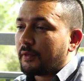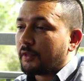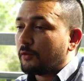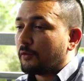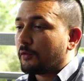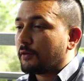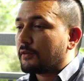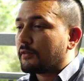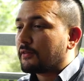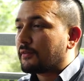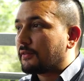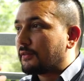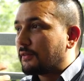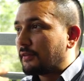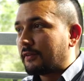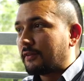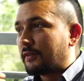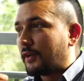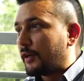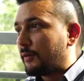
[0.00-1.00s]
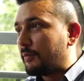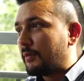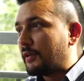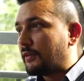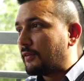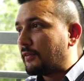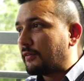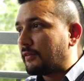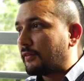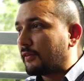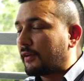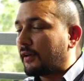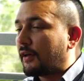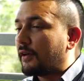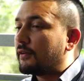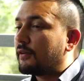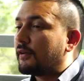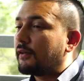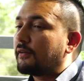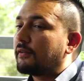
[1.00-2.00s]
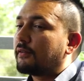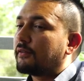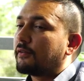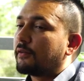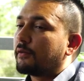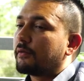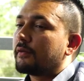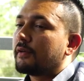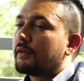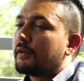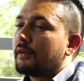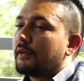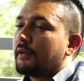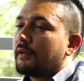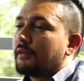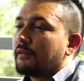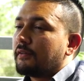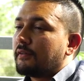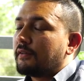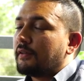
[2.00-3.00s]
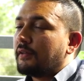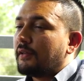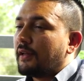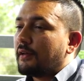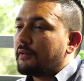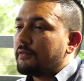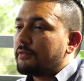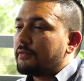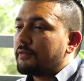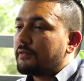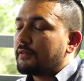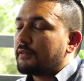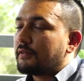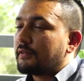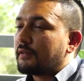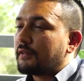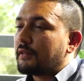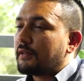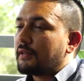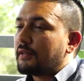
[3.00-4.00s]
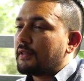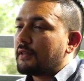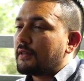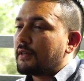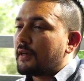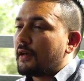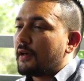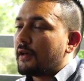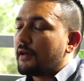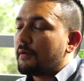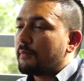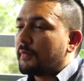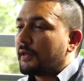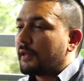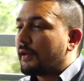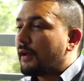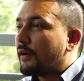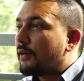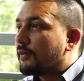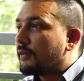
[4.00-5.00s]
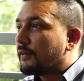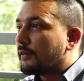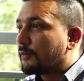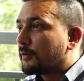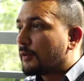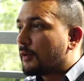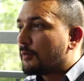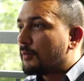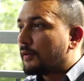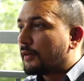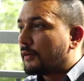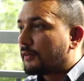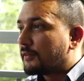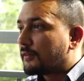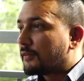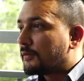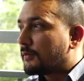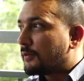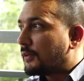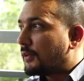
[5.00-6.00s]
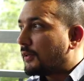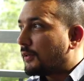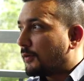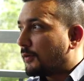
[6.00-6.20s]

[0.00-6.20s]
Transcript: My daughter's just like me, she's a car nut. So she loves the McLaren as well because it's really